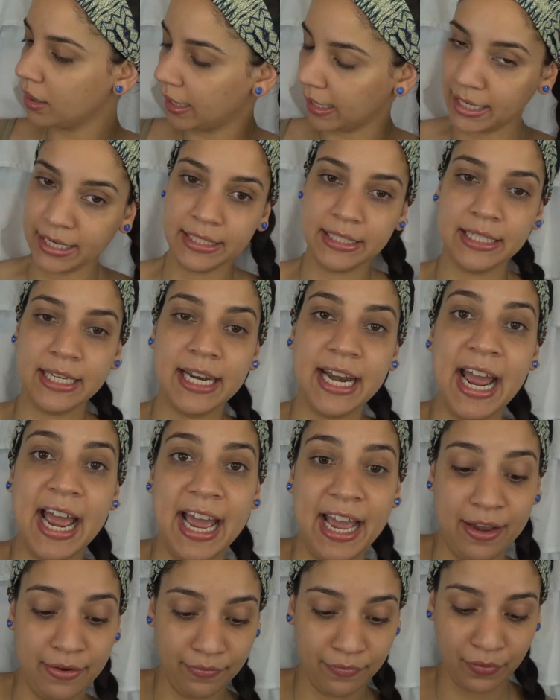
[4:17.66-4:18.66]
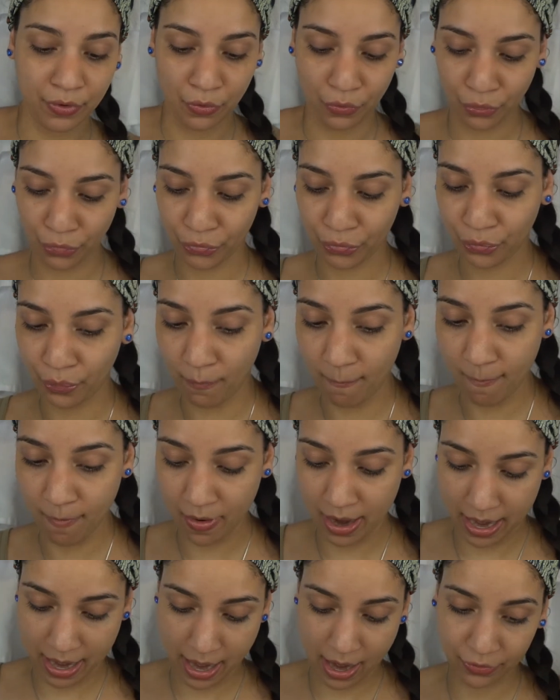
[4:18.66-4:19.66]
Like I said, I have
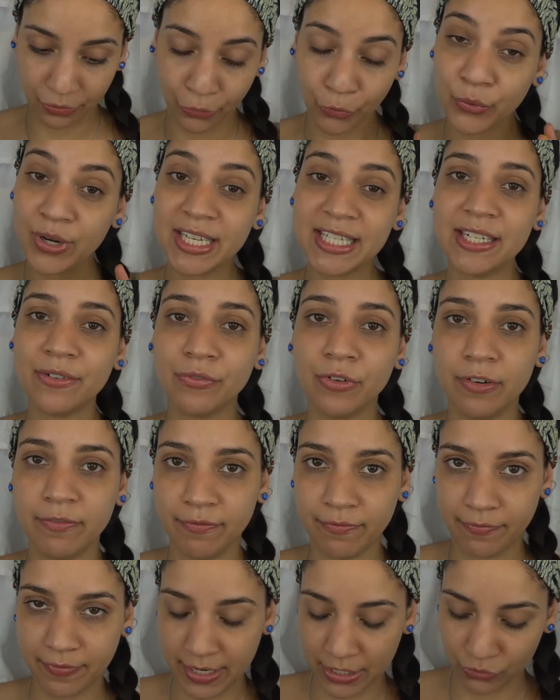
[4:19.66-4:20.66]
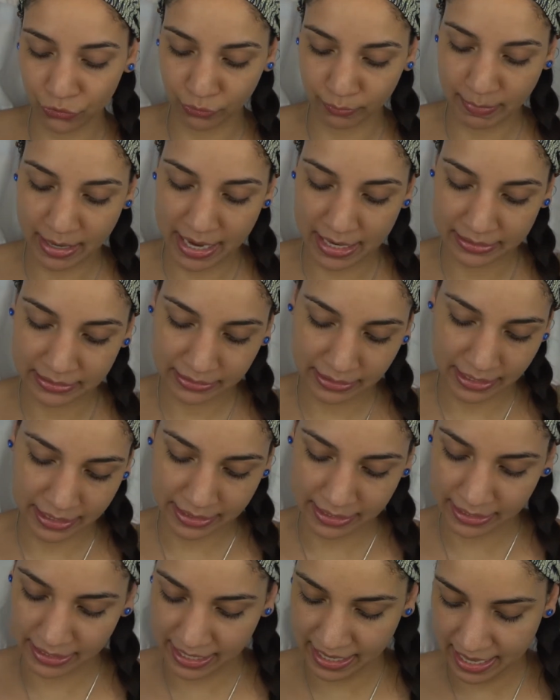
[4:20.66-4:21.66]
3 different facial masks
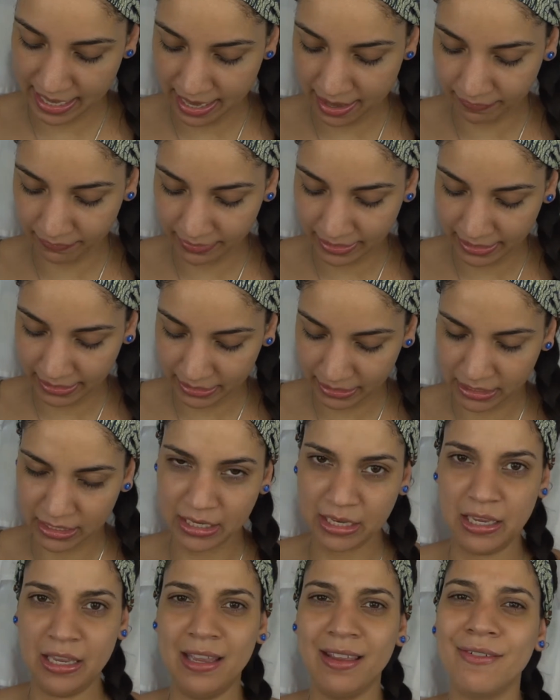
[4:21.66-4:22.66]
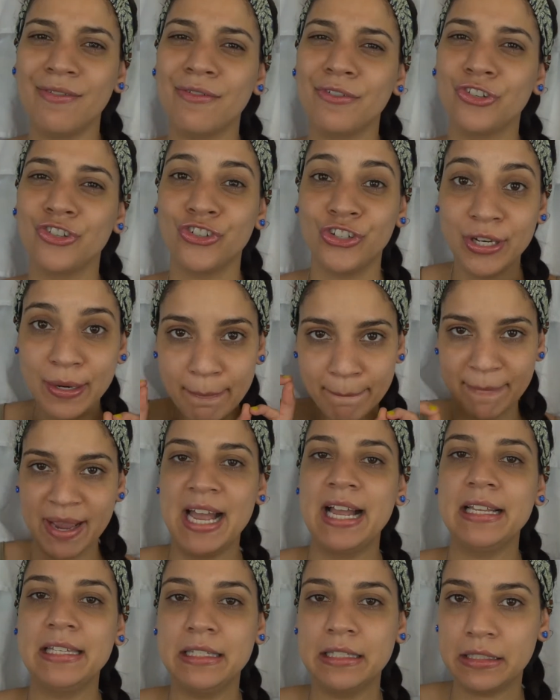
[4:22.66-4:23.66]
and then I have like the sheet
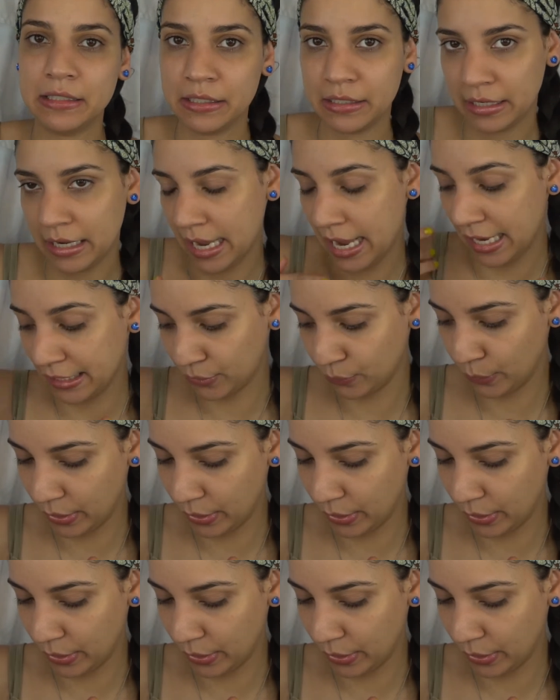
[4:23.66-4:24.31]
masks as